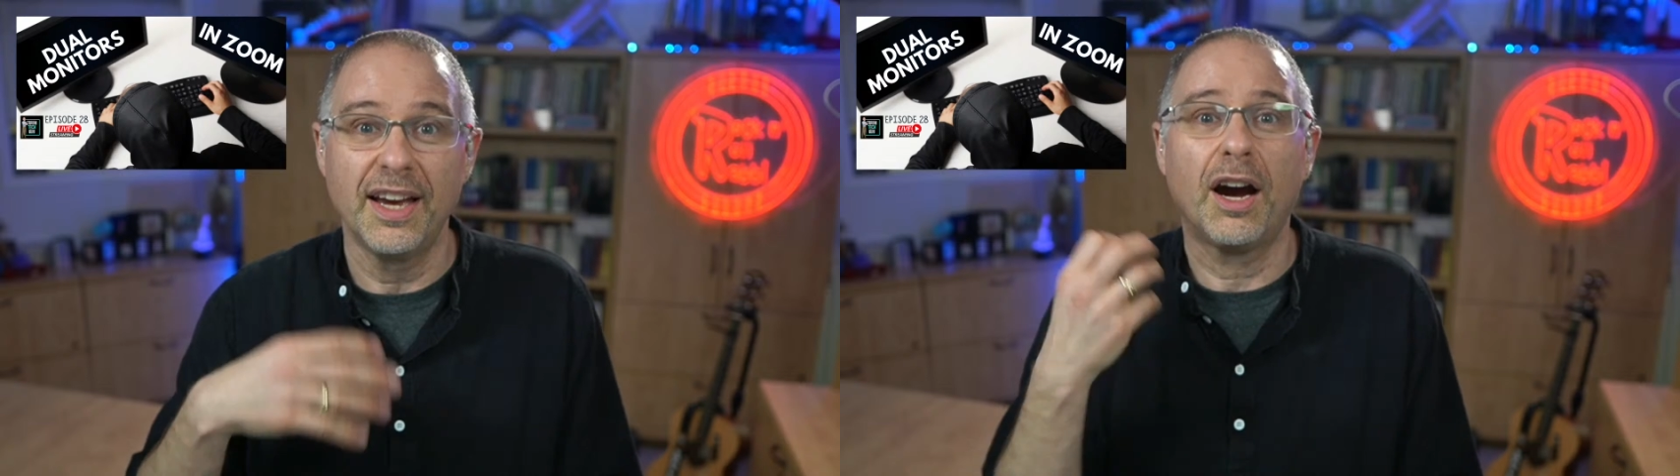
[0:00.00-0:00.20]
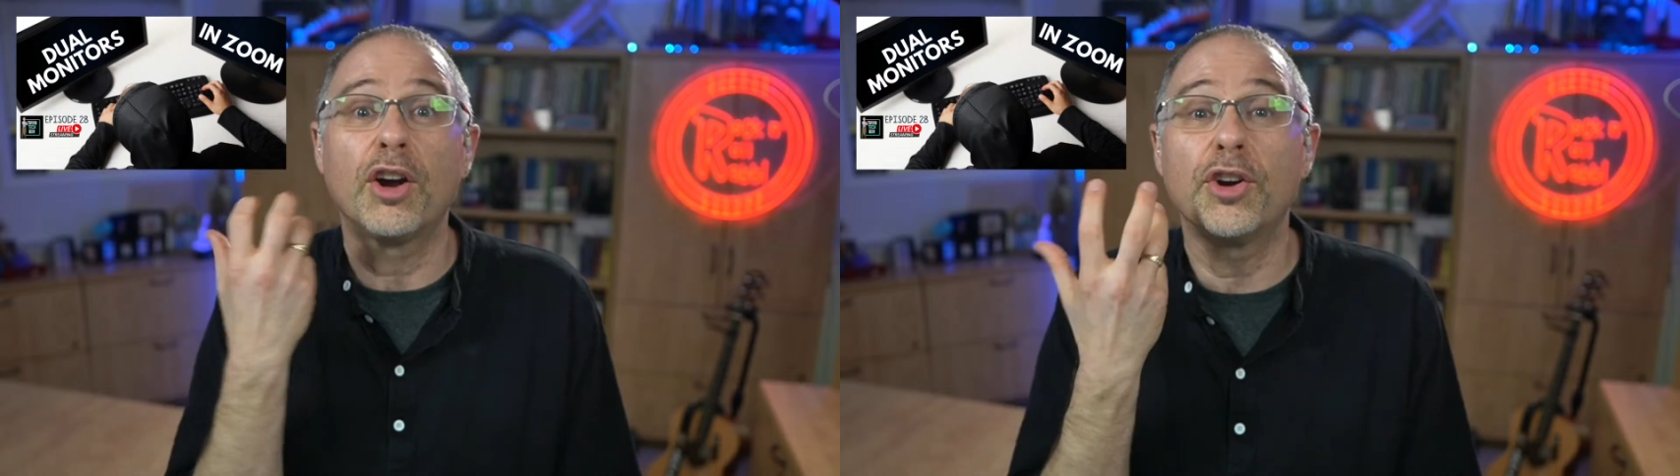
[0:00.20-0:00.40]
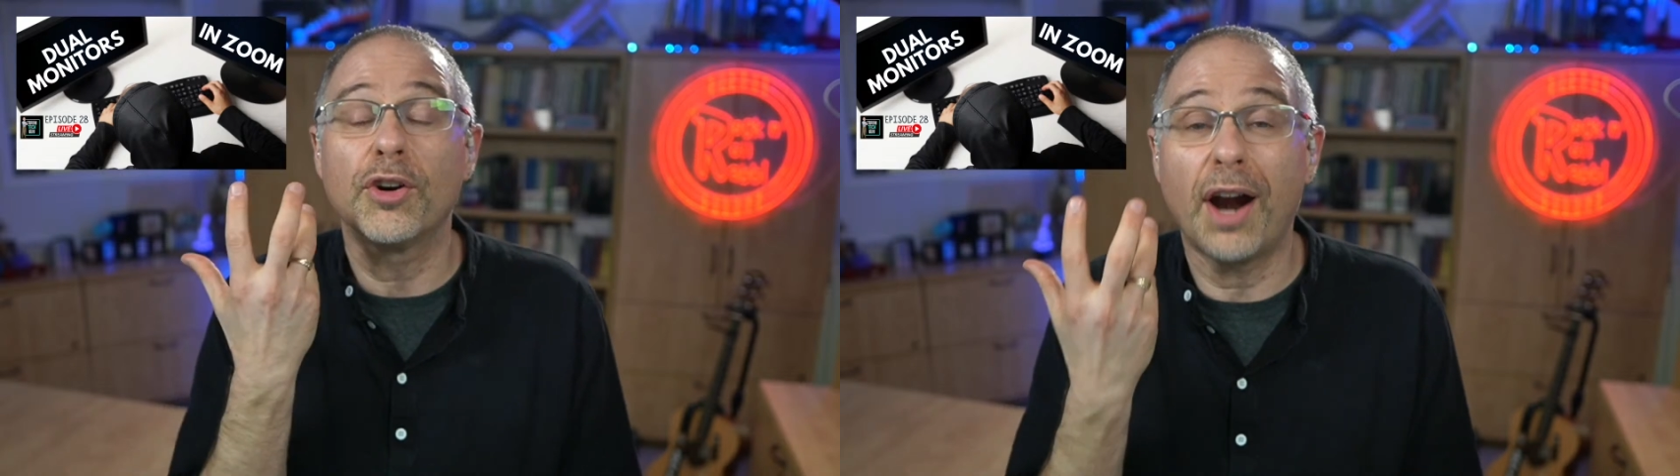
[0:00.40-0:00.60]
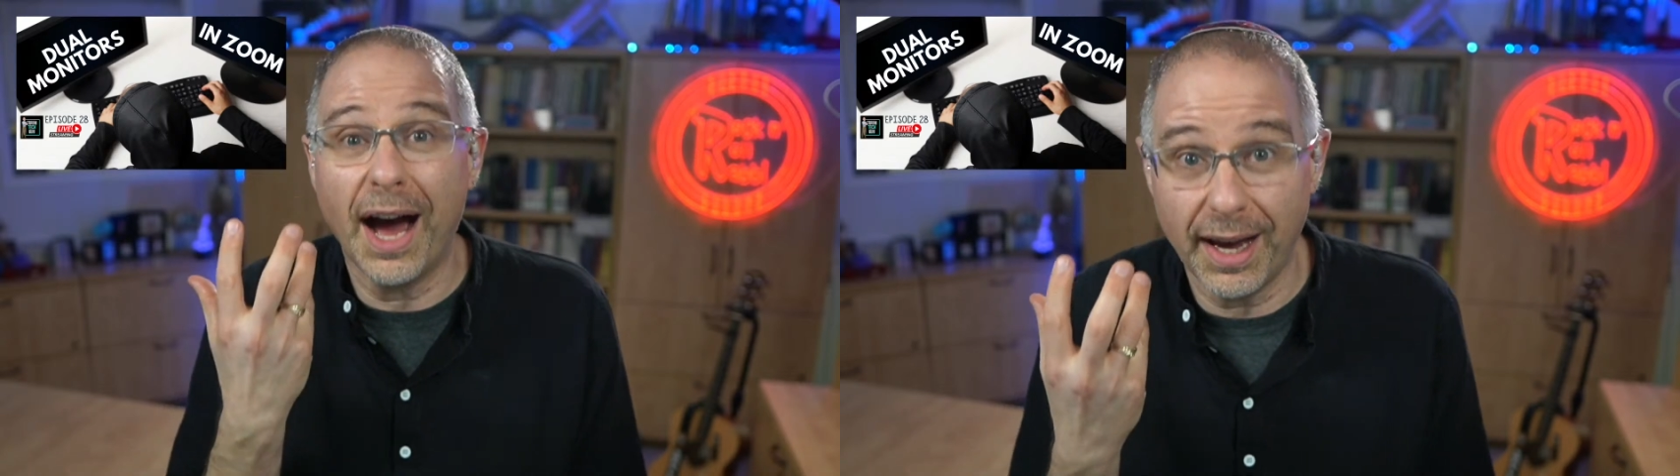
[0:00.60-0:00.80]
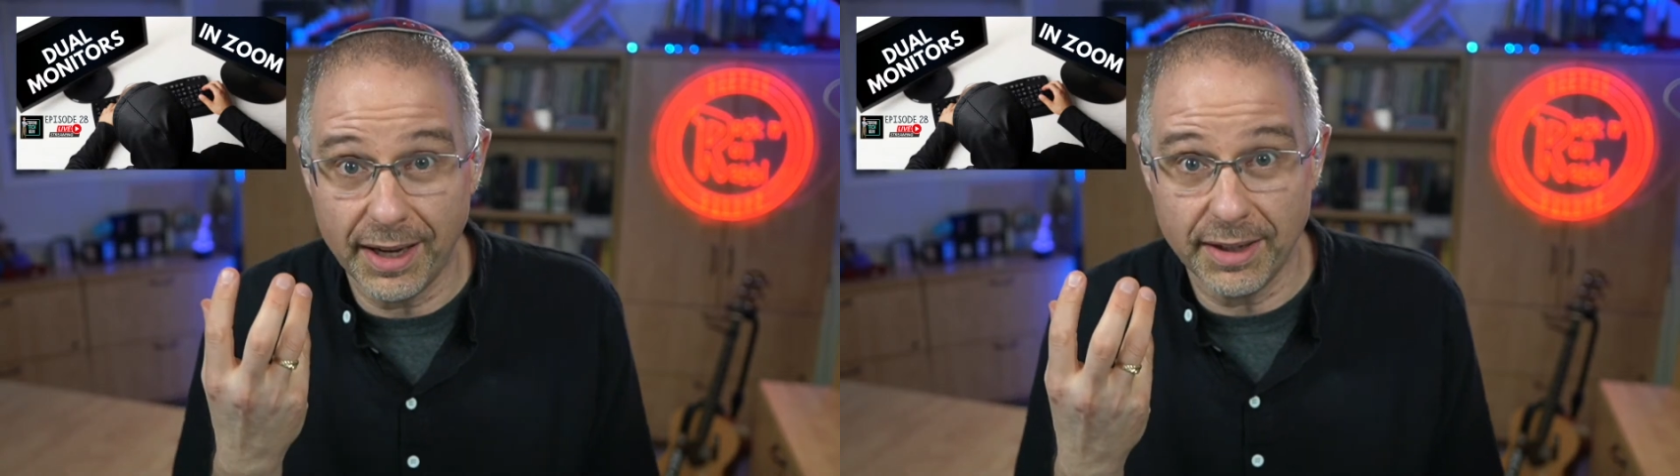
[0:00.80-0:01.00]
are your
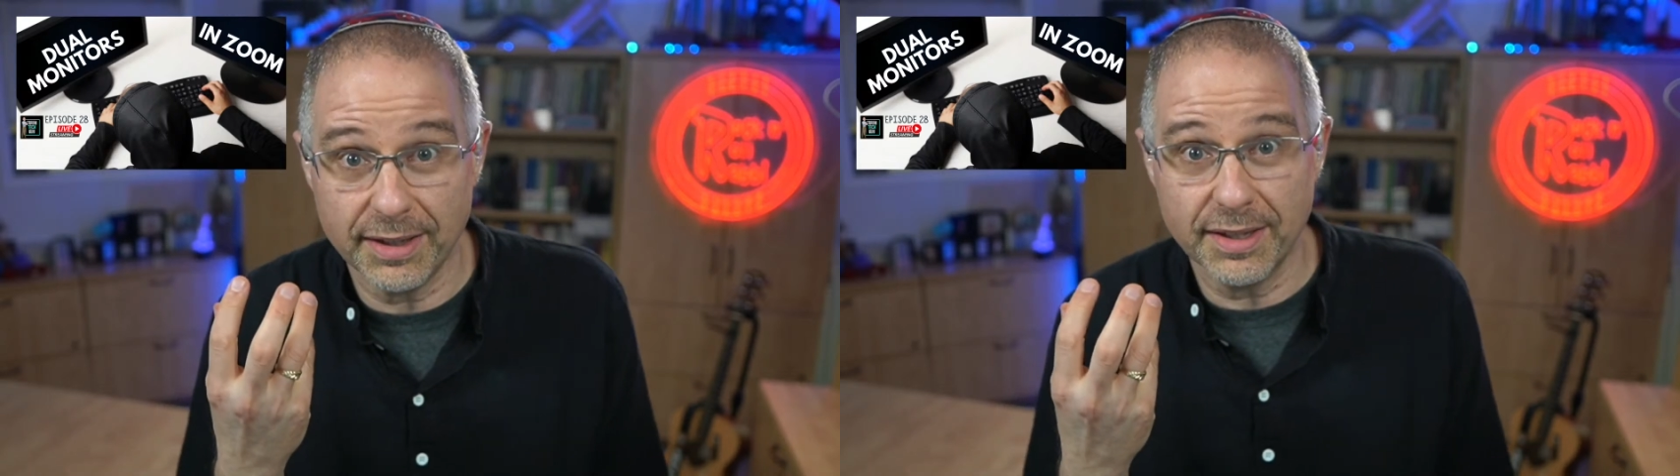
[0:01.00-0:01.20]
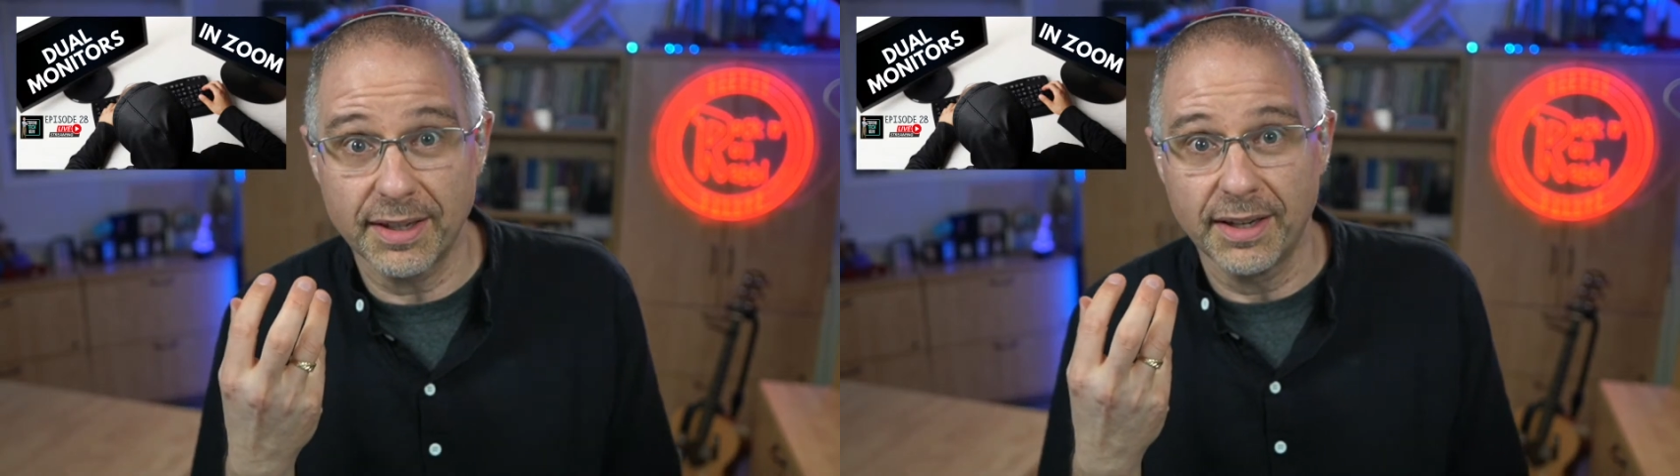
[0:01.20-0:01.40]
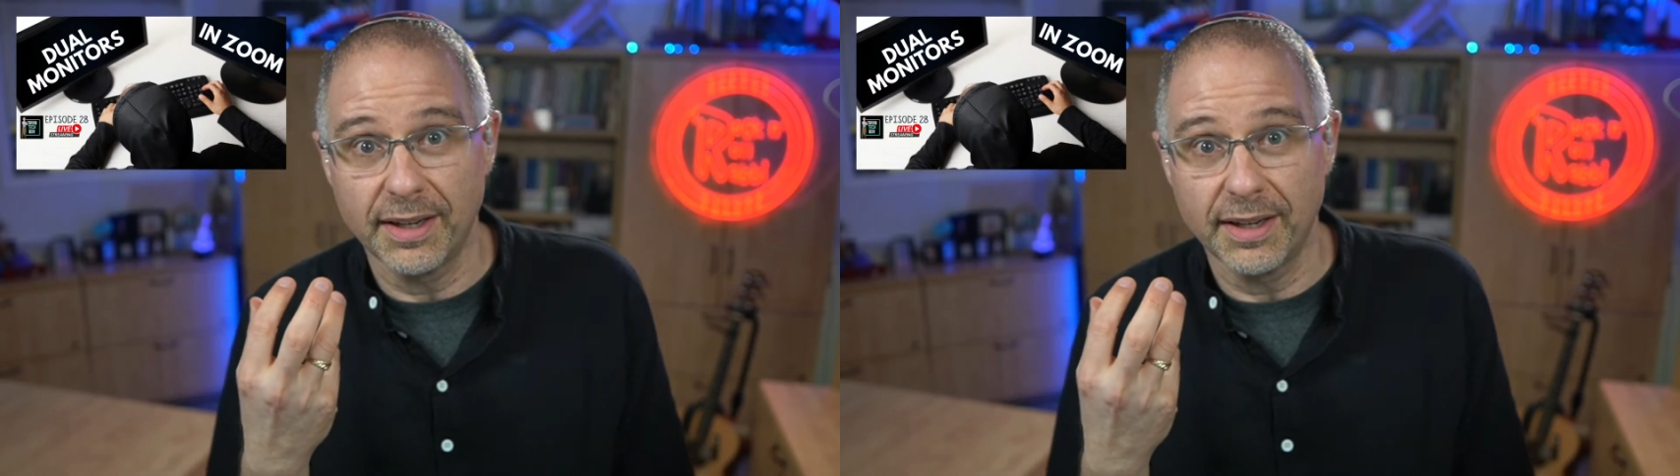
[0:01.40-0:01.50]
eyes,